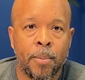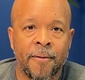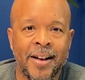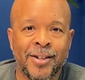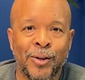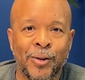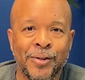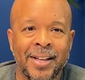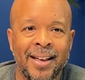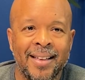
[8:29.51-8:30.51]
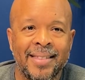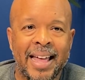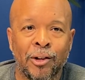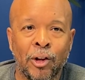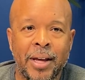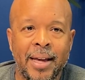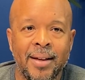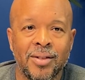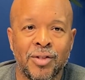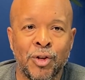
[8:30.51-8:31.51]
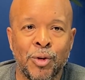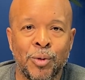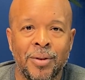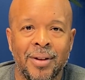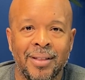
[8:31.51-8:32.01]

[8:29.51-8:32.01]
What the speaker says: professionals that are looking to